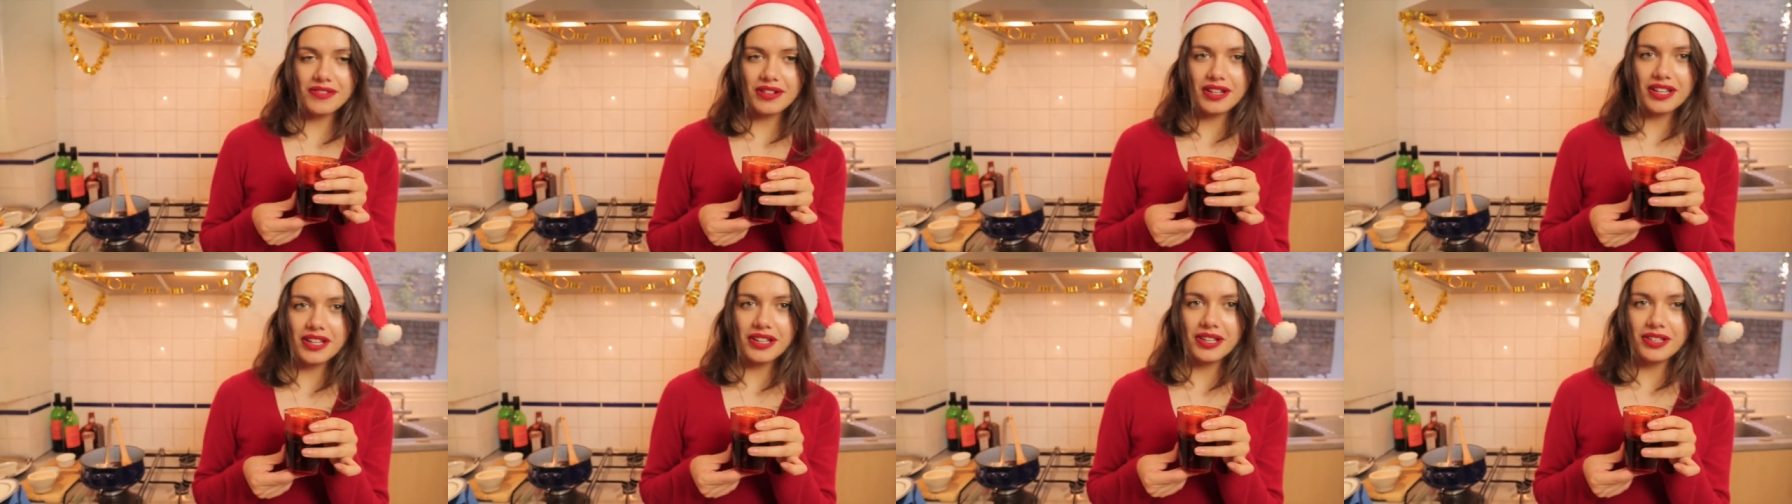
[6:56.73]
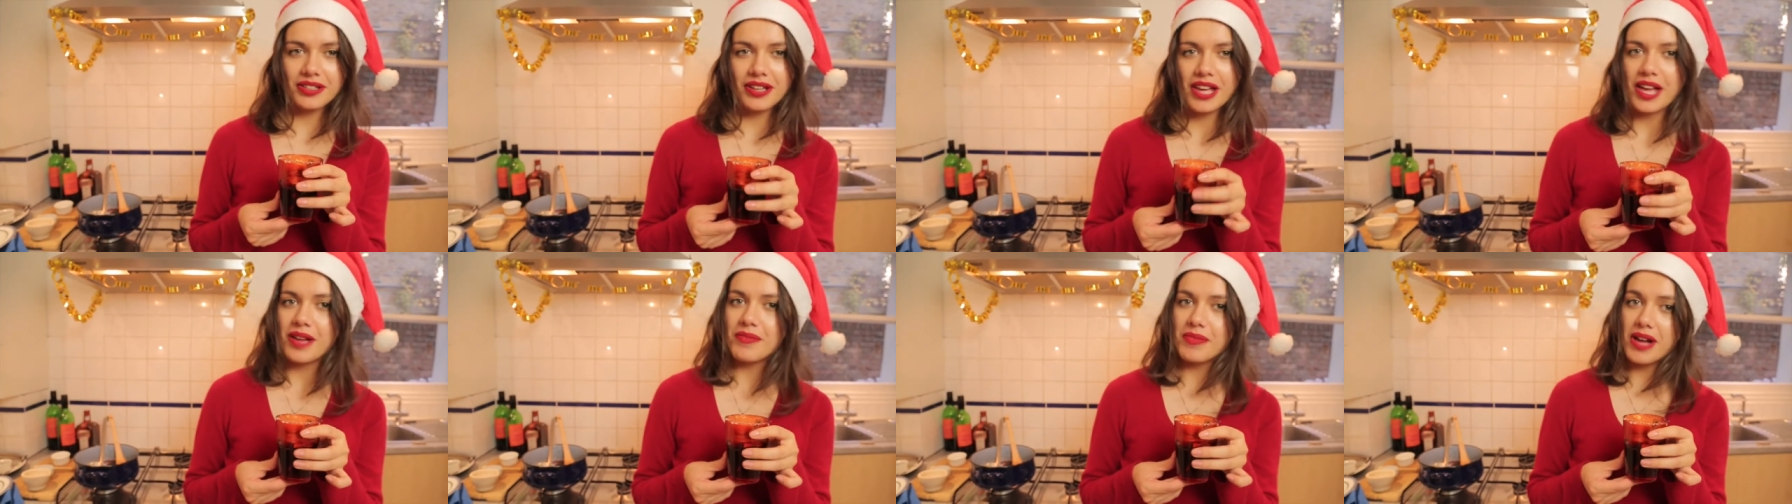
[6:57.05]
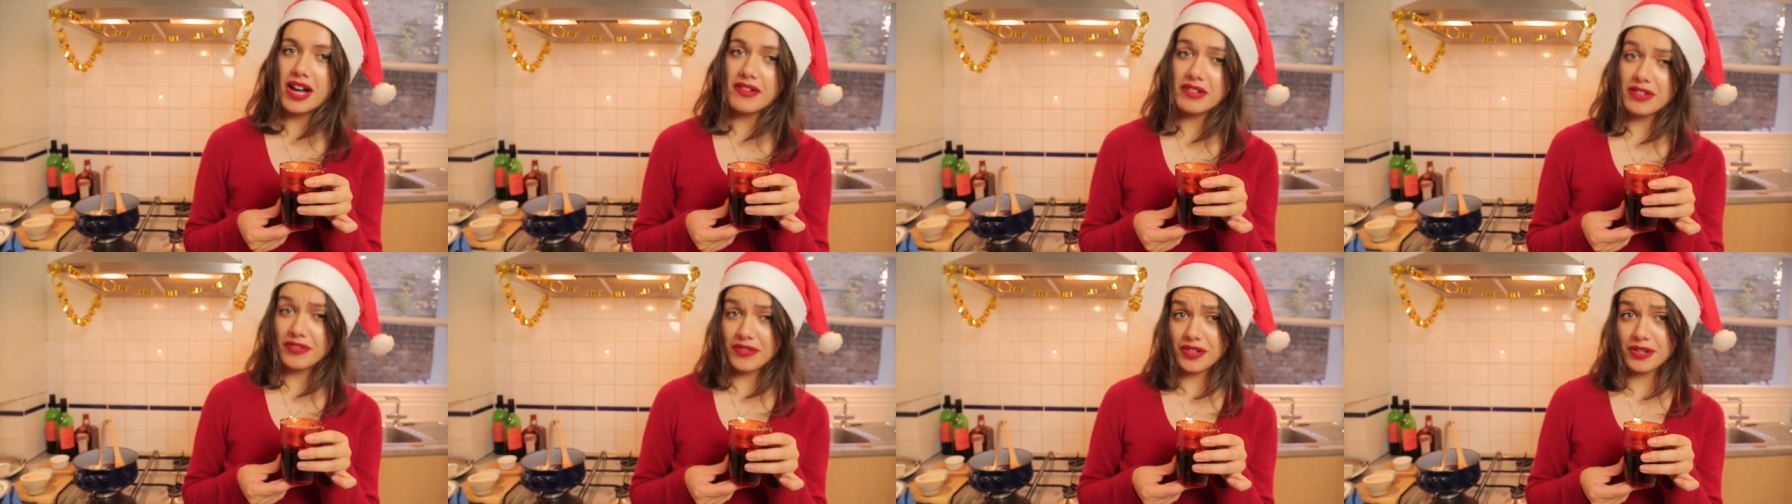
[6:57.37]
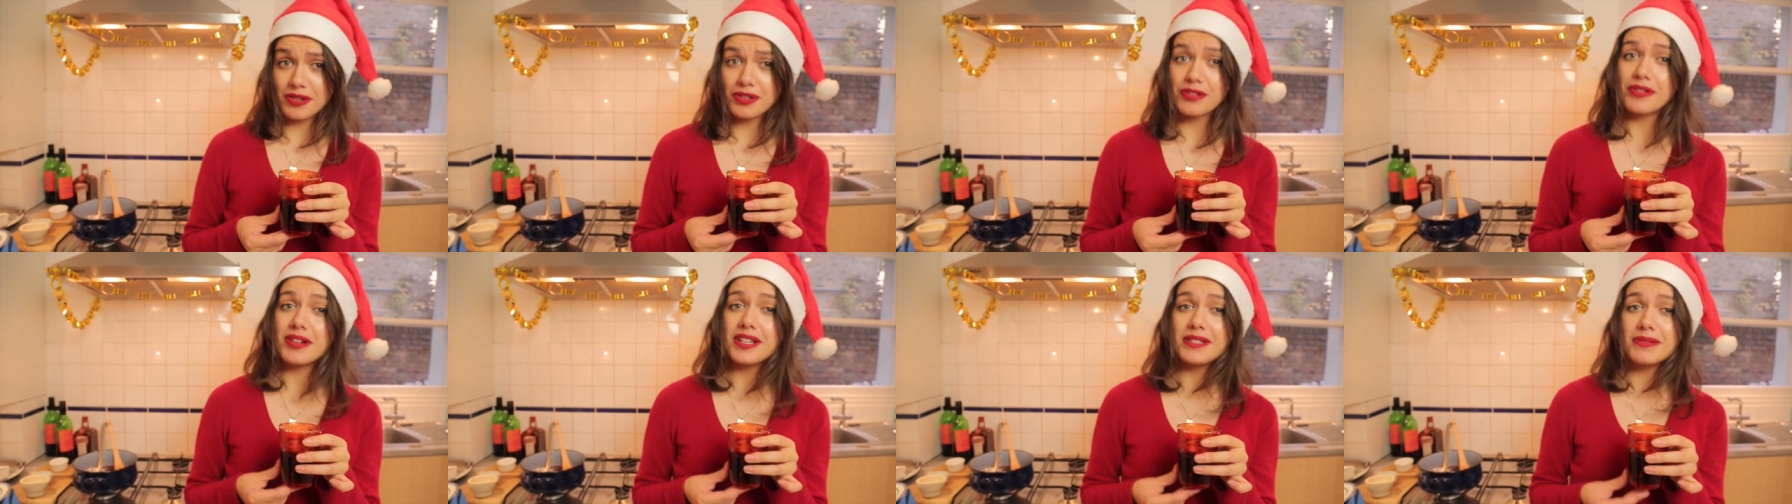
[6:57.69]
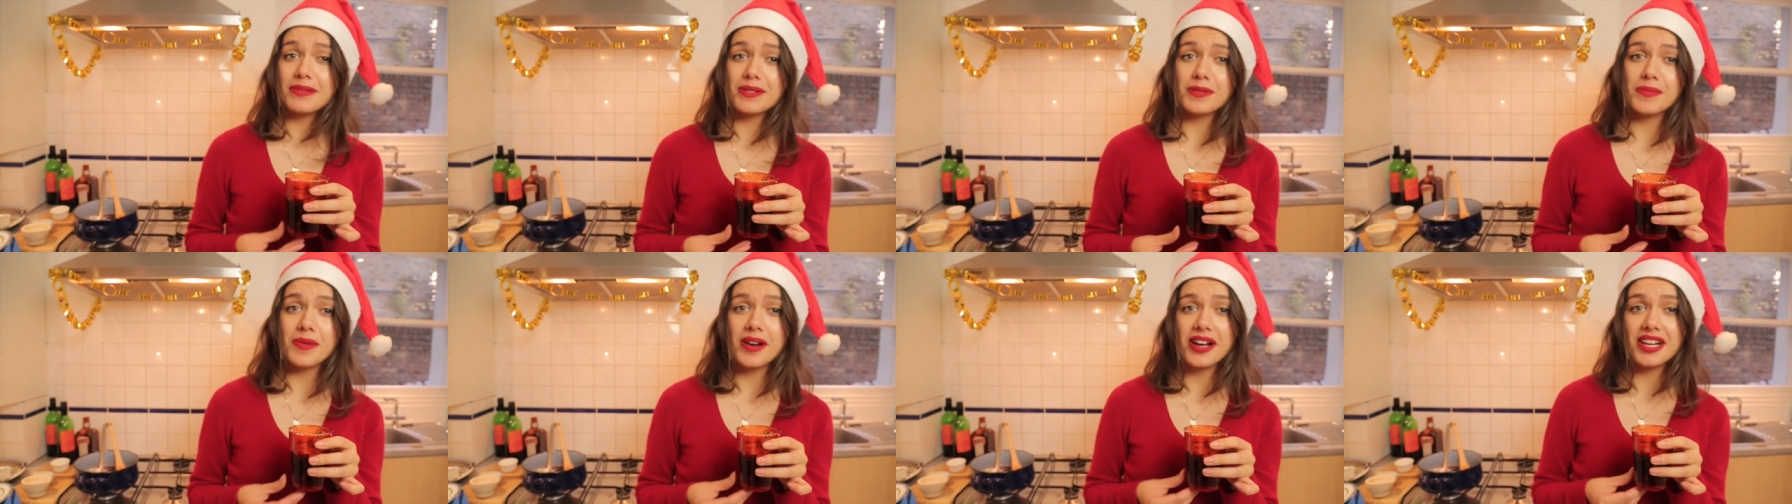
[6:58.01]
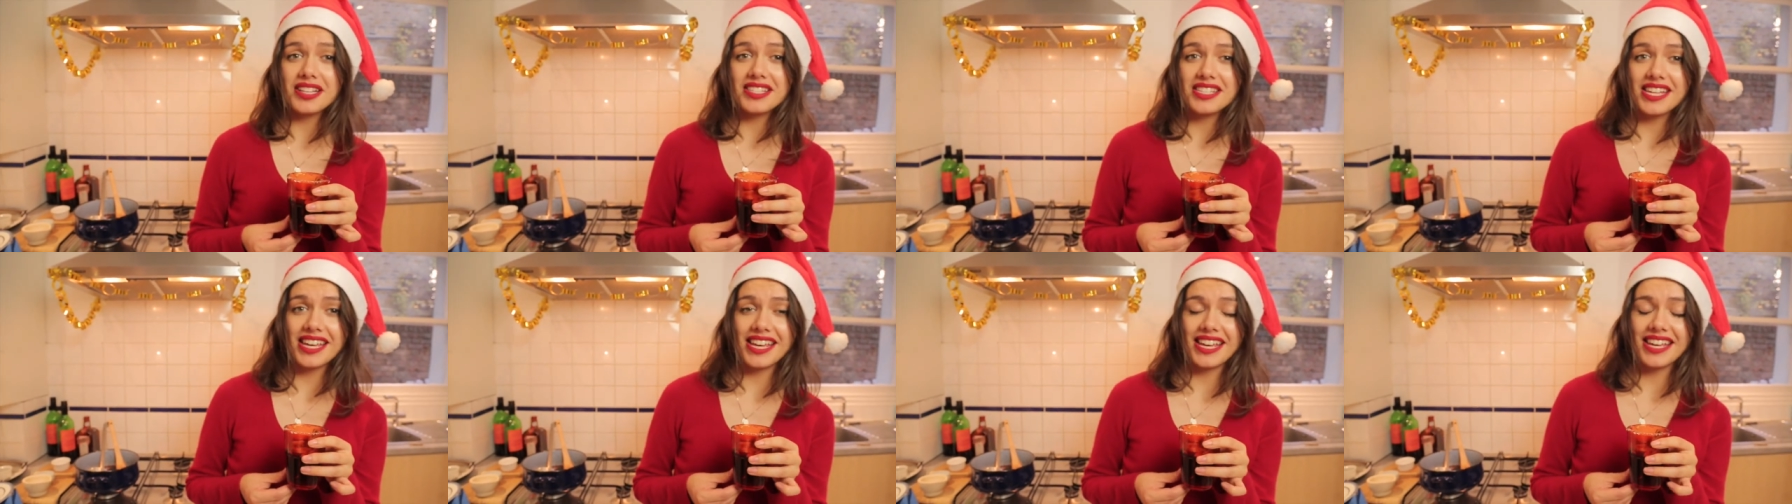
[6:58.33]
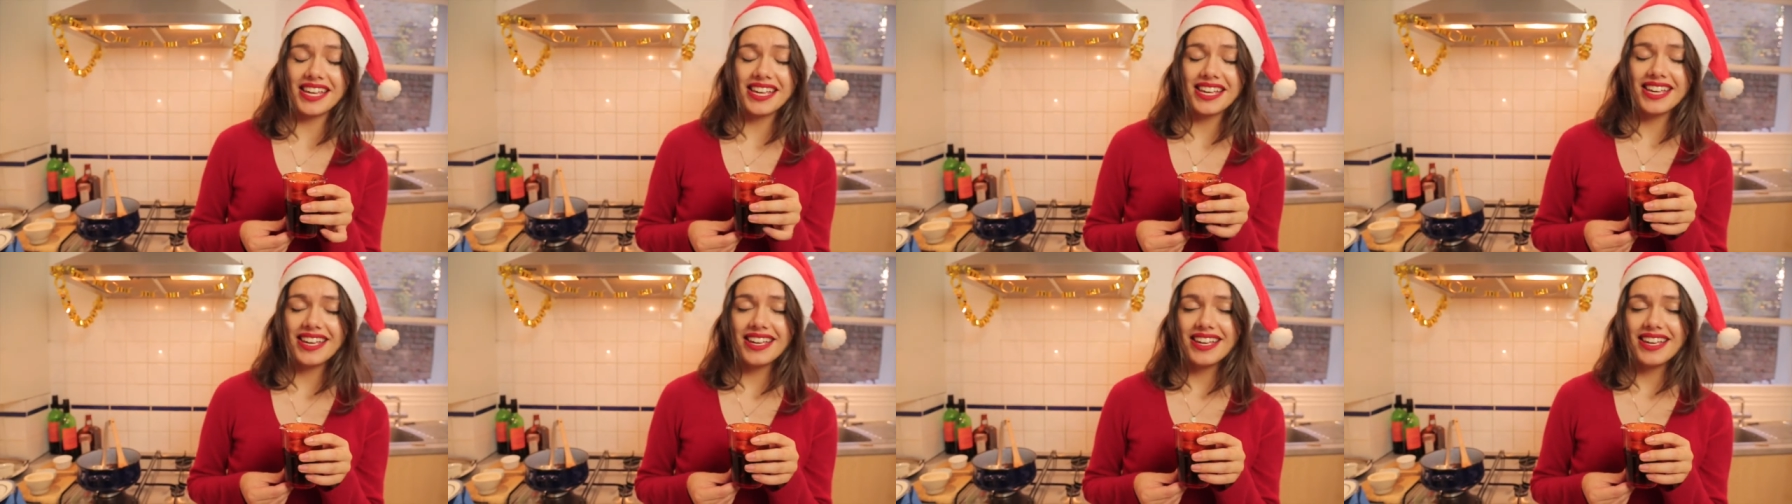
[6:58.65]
glug, perfect for your Christmas party.